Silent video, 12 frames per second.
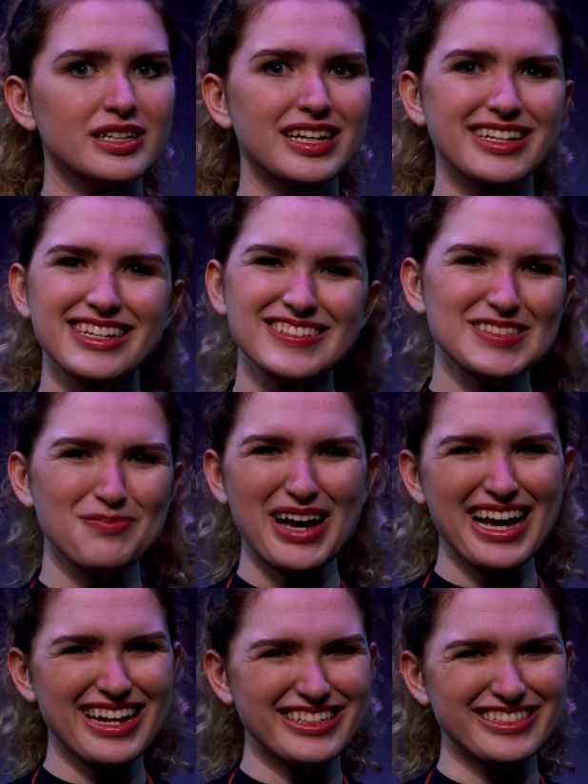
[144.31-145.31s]
And he
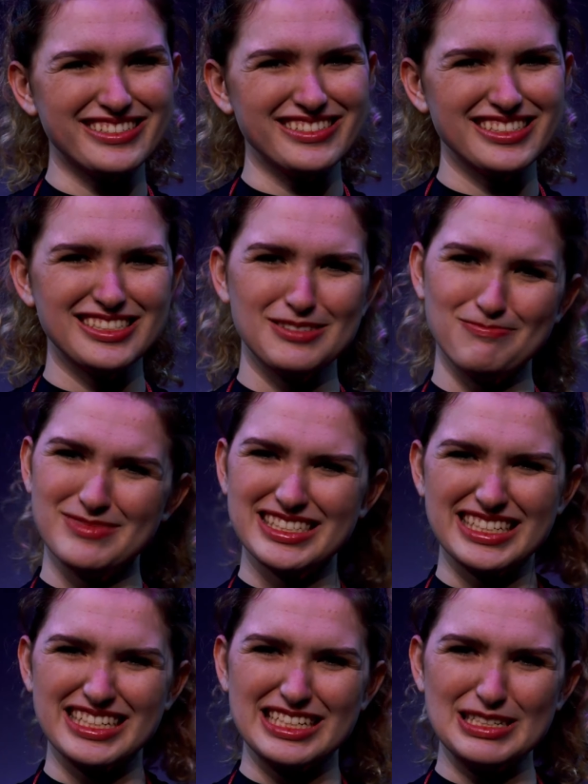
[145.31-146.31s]
smiles,
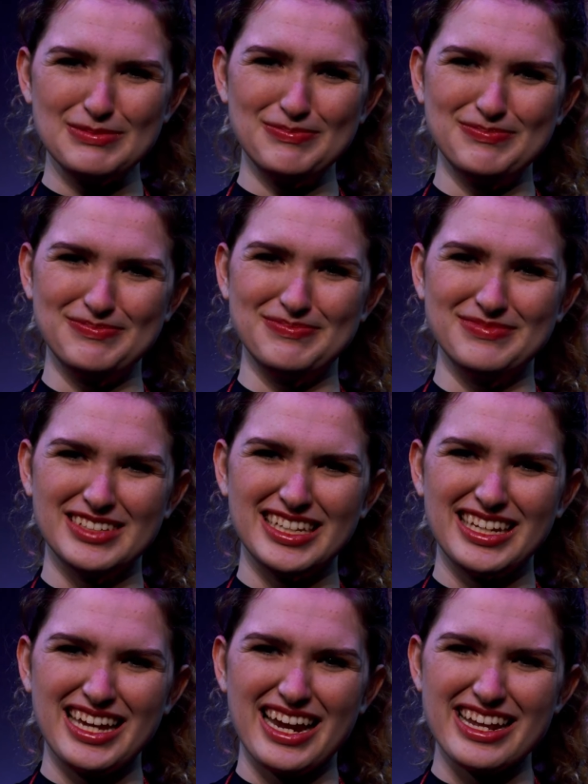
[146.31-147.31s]
see?
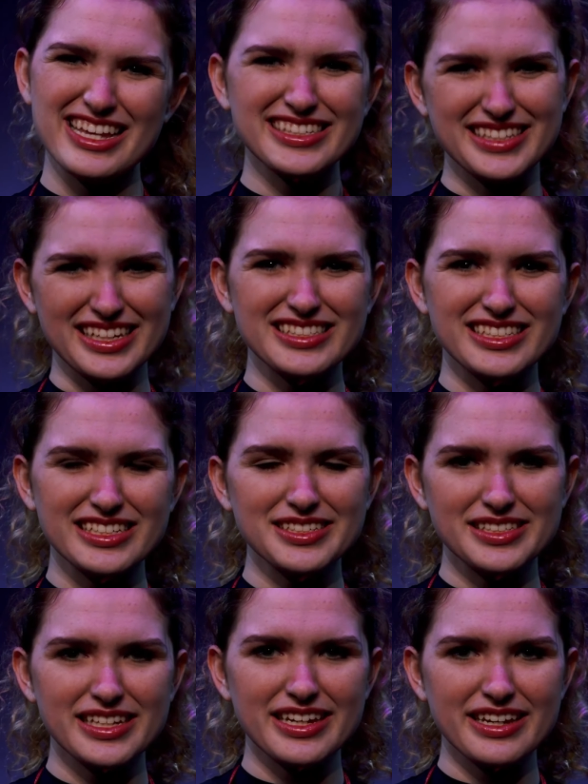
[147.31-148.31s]
And he says this
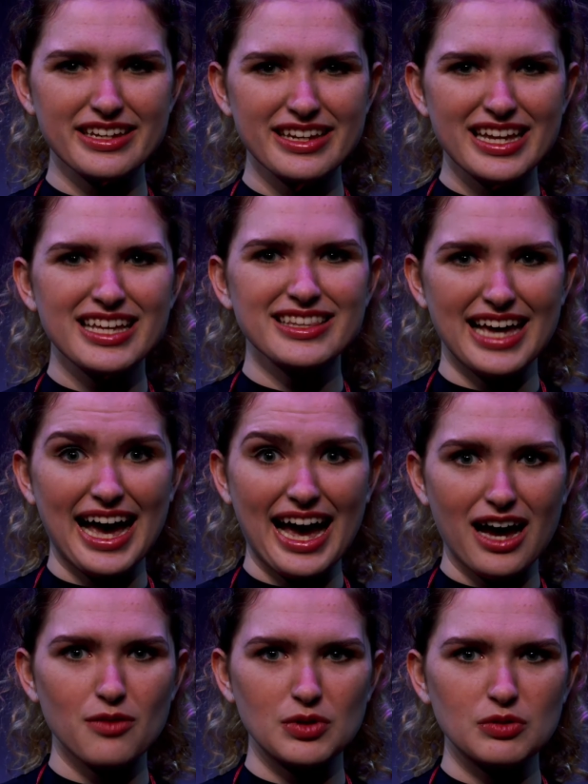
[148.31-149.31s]
thing that
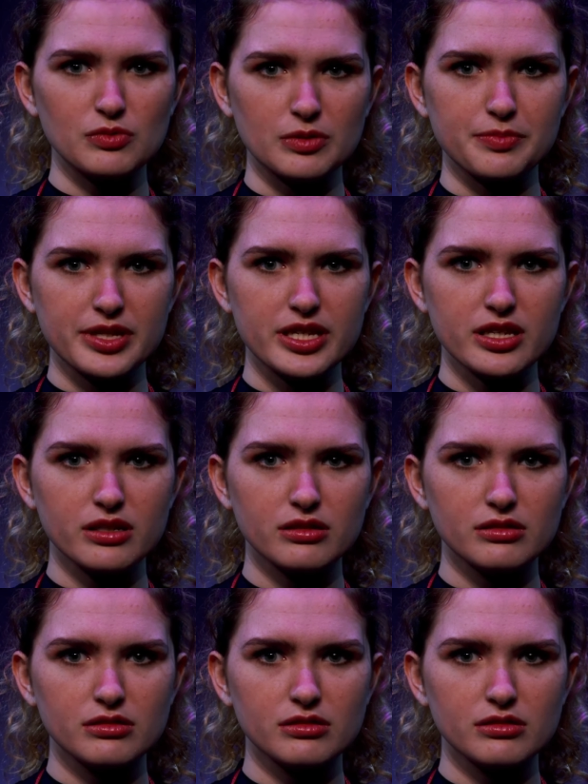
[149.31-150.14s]
I won't repeat.